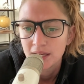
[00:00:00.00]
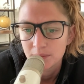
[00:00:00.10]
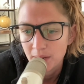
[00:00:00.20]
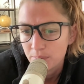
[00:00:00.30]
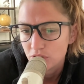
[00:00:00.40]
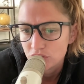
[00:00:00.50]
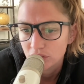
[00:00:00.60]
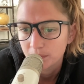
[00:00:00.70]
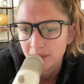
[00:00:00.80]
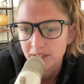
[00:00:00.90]
In my personal
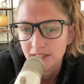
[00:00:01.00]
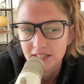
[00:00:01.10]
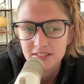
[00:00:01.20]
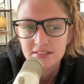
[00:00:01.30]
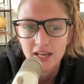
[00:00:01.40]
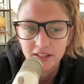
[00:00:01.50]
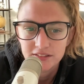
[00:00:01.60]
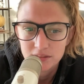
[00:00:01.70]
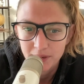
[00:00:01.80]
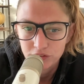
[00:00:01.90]
opinion, Excel
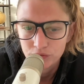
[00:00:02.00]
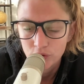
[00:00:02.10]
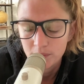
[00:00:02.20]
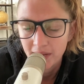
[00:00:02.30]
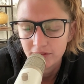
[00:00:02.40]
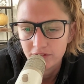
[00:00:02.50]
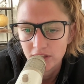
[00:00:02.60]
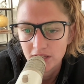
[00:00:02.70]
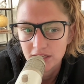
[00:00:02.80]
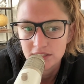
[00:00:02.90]
is the best format for
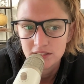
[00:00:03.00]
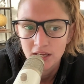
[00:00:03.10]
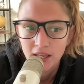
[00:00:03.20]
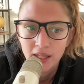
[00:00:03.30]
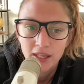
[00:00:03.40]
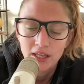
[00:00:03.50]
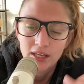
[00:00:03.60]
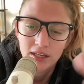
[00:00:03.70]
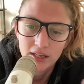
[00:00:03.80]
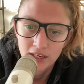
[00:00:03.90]
this.
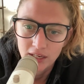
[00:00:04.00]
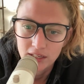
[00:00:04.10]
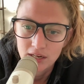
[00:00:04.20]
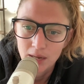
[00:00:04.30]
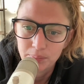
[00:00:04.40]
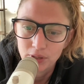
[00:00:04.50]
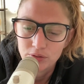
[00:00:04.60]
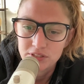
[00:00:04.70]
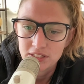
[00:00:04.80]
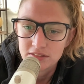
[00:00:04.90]
It
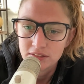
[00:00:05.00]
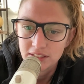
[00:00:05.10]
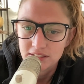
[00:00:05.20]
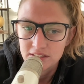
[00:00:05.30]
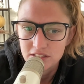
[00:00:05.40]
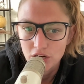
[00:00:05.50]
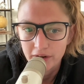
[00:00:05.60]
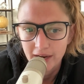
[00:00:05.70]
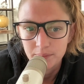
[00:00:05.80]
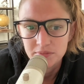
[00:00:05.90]
uploads easily to
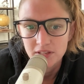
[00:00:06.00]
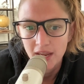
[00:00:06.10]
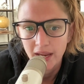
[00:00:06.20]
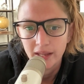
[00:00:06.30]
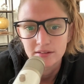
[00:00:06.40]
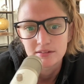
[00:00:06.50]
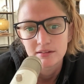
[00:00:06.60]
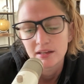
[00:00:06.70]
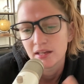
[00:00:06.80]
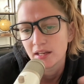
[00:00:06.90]
CRMs, and
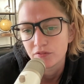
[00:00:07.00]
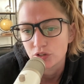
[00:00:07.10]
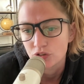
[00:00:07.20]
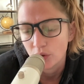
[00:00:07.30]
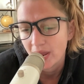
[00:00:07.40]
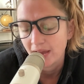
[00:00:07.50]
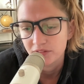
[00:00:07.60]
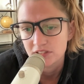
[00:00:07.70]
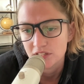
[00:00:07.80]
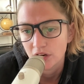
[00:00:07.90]
if you don't have a
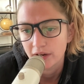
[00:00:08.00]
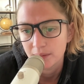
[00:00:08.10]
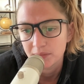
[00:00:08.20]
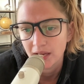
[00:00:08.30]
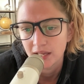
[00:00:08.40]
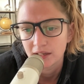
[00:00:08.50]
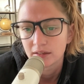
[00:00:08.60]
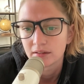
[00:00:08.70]
CRM yet,